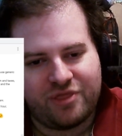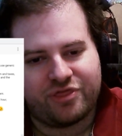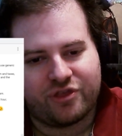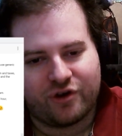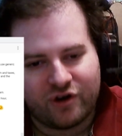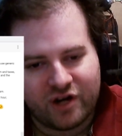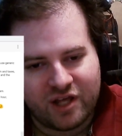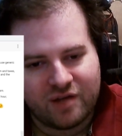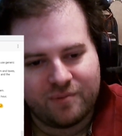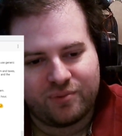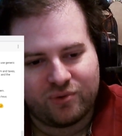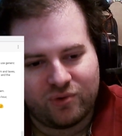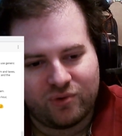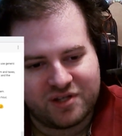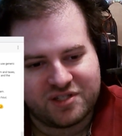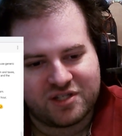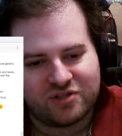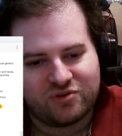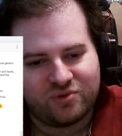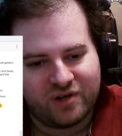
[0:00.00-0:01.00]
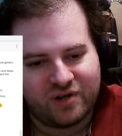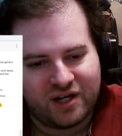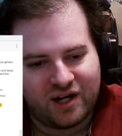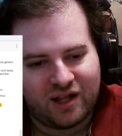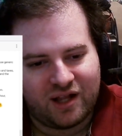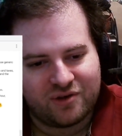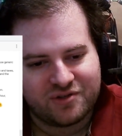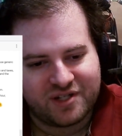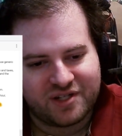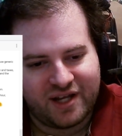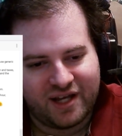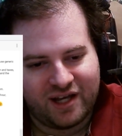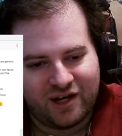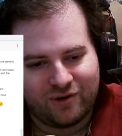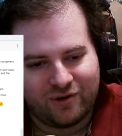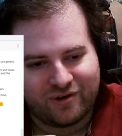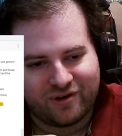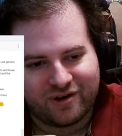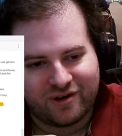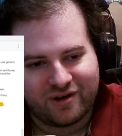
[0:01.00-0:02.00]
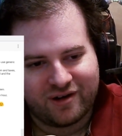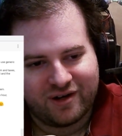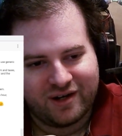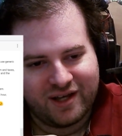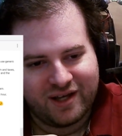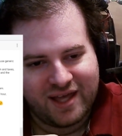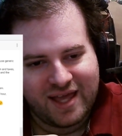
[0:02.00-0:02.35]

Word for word: 30 employees at $20 an hour,